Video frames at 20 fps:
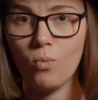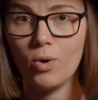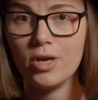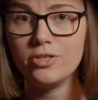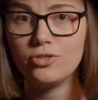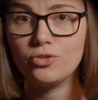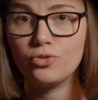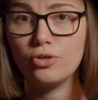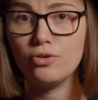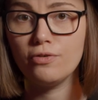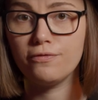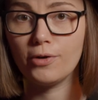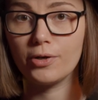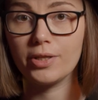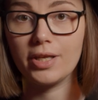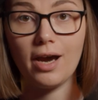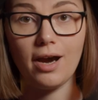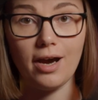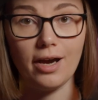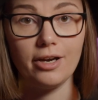What is true for
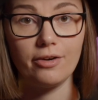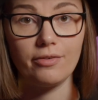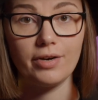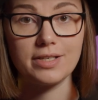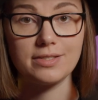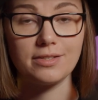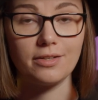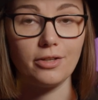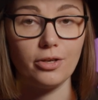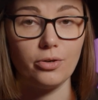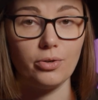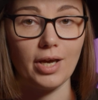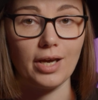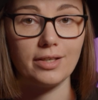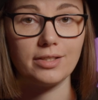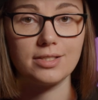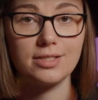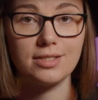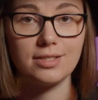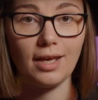the IRS in the
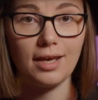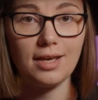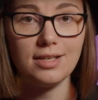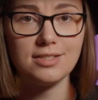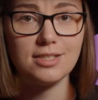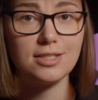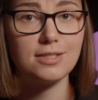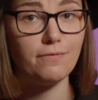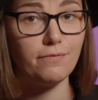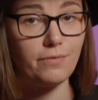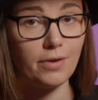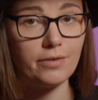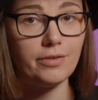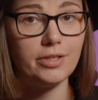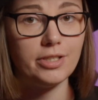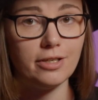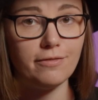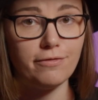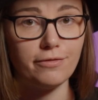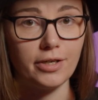United States is
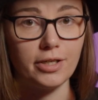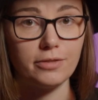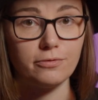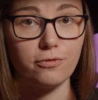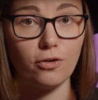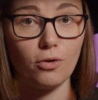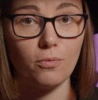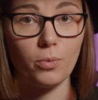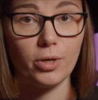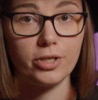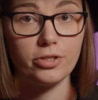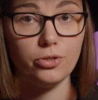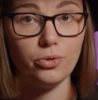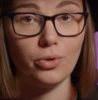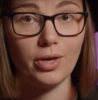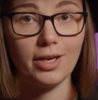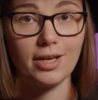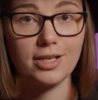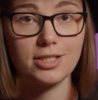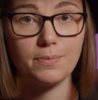very different from what you
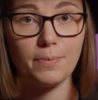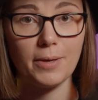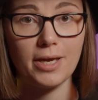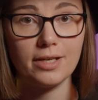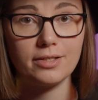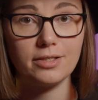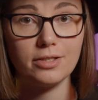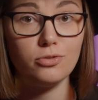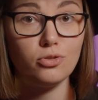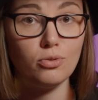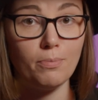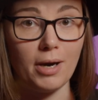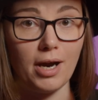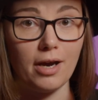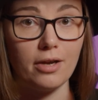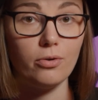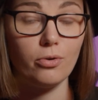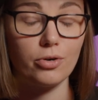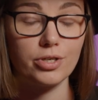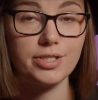can expect in
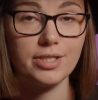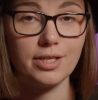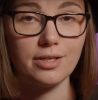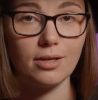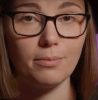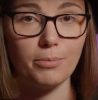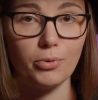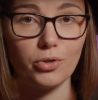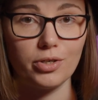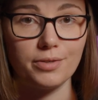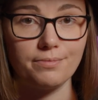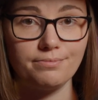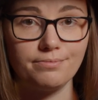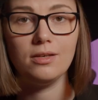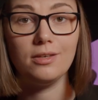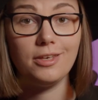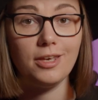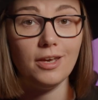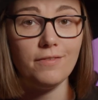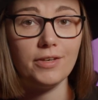Dubai or Singapore.
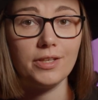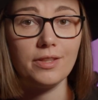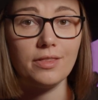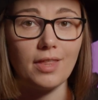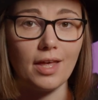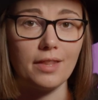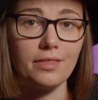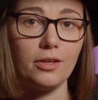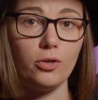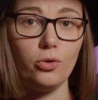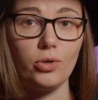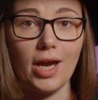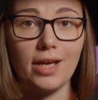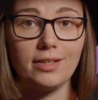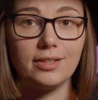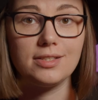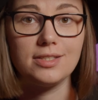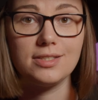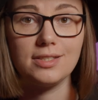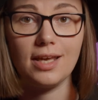Given that the
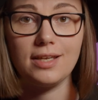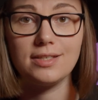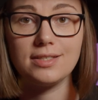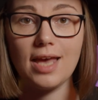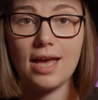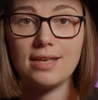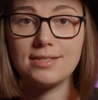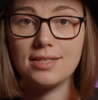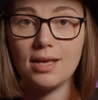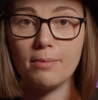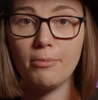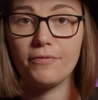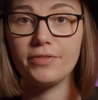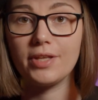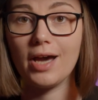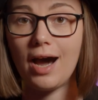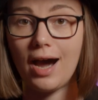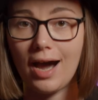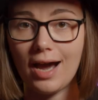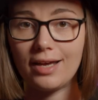United States has some of
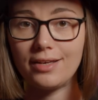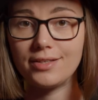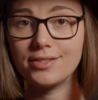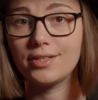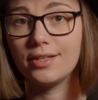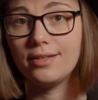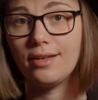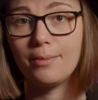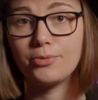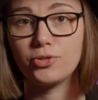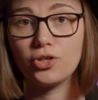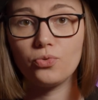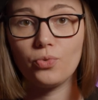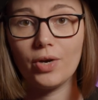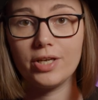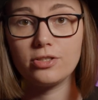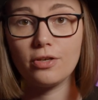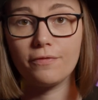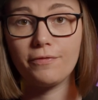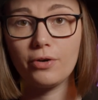the highest adoption
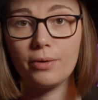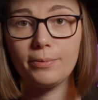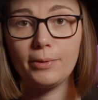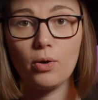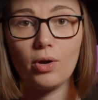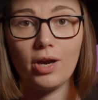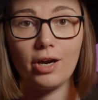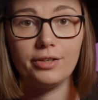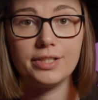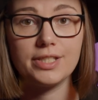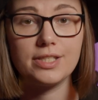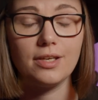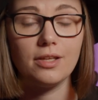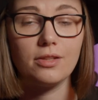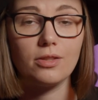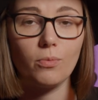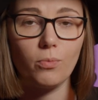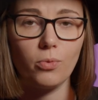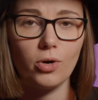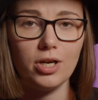rates of cryptocurrency
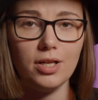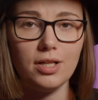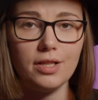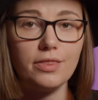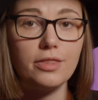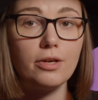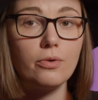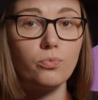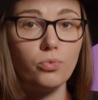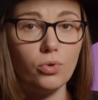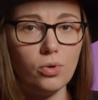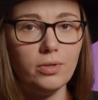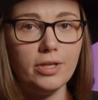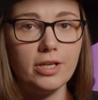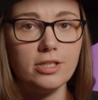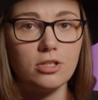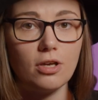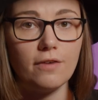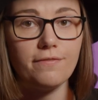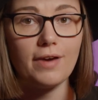in the world, the
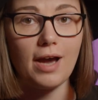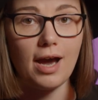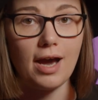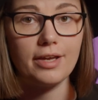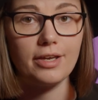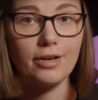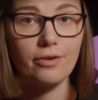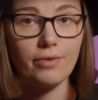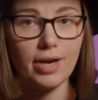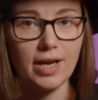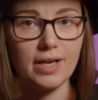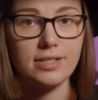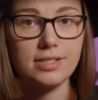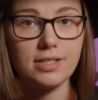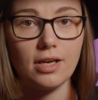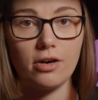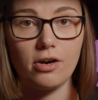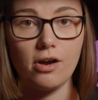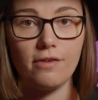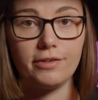rulings of
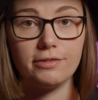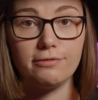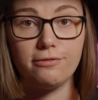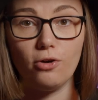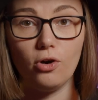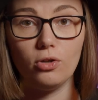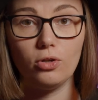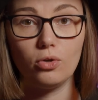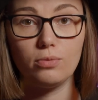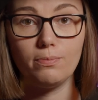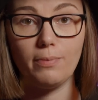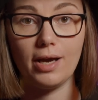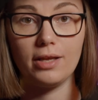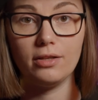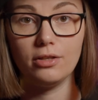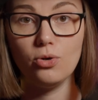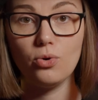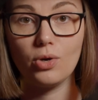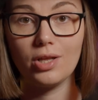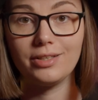IRS are often followed by
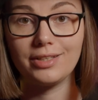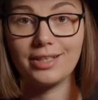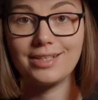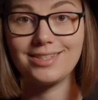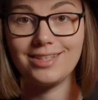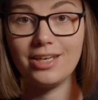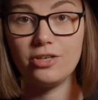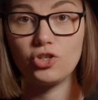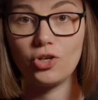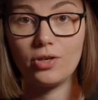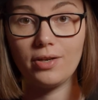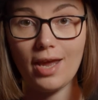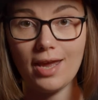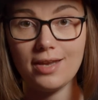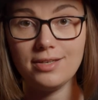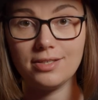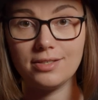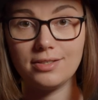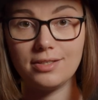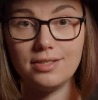local taxation
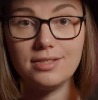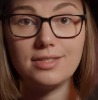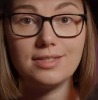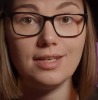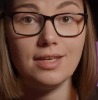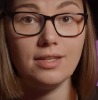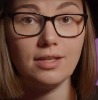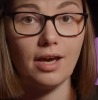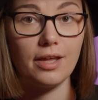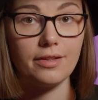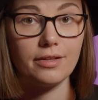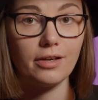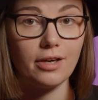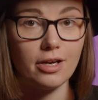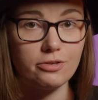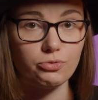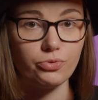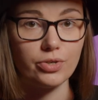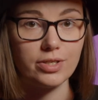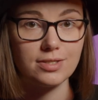entities in other
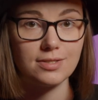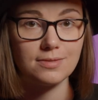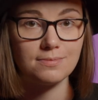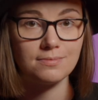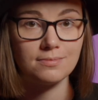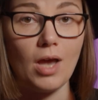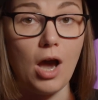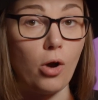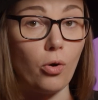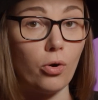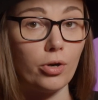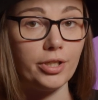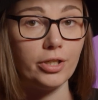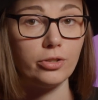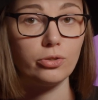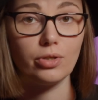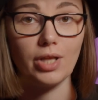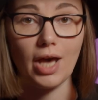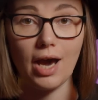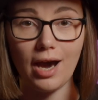countries.
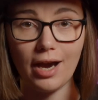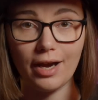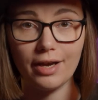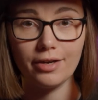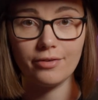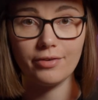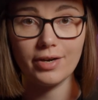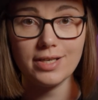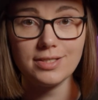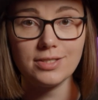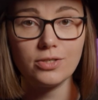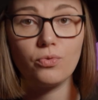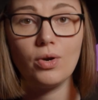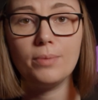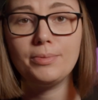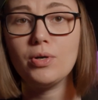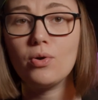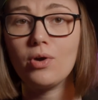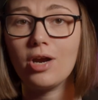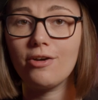According to the IRS,
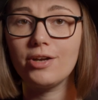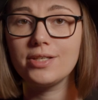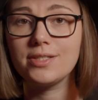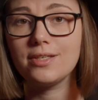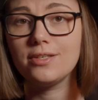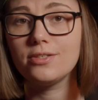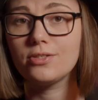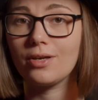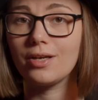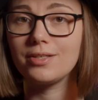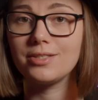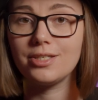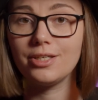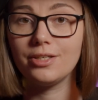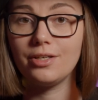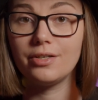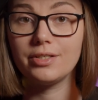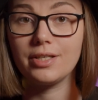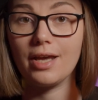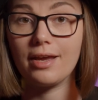cryptocurrency is
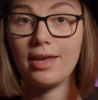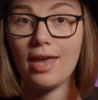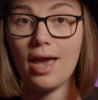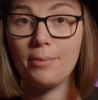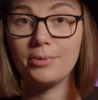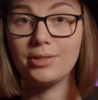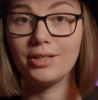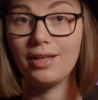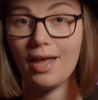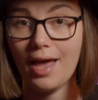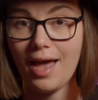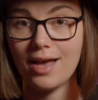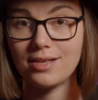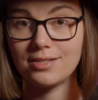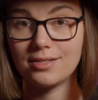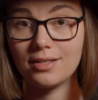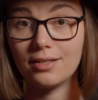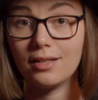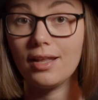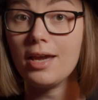considered a capital
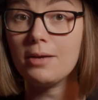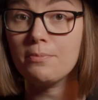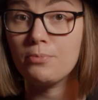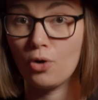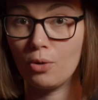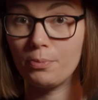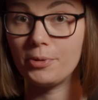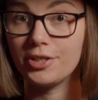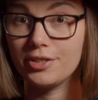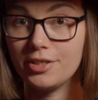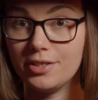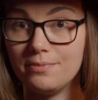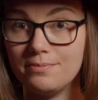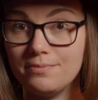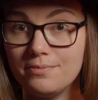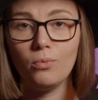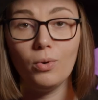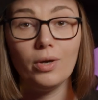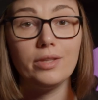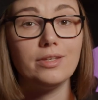asset, like property.
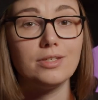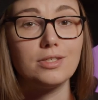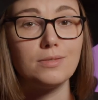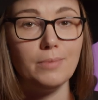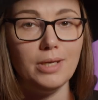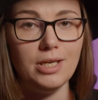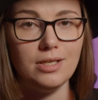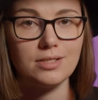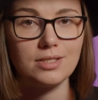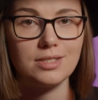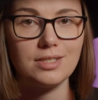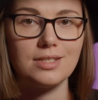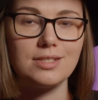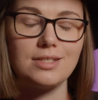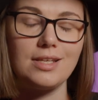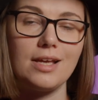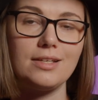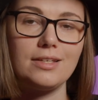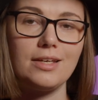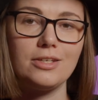What this means
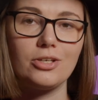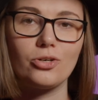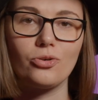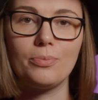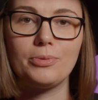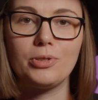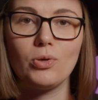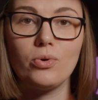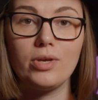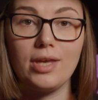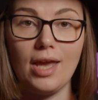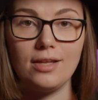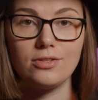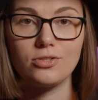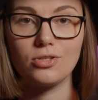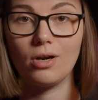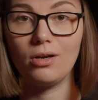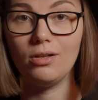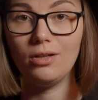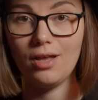is that any crypto
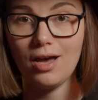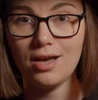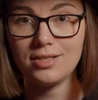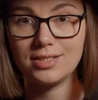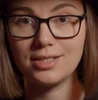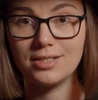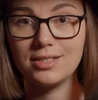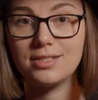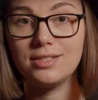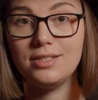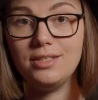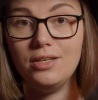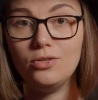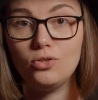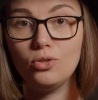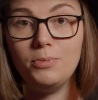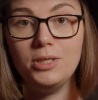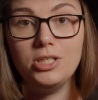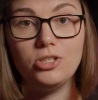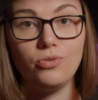gains or losses
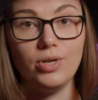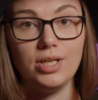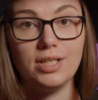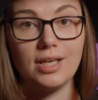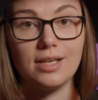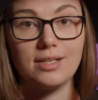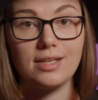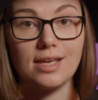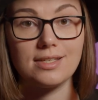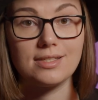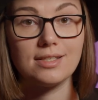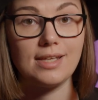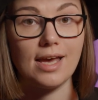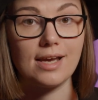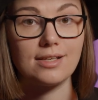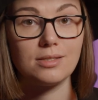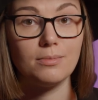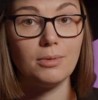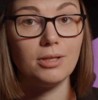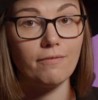need to be treated as a
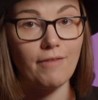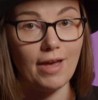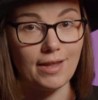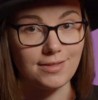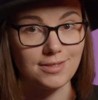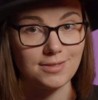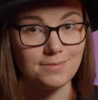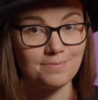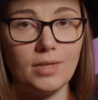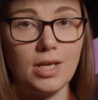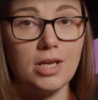taxable event.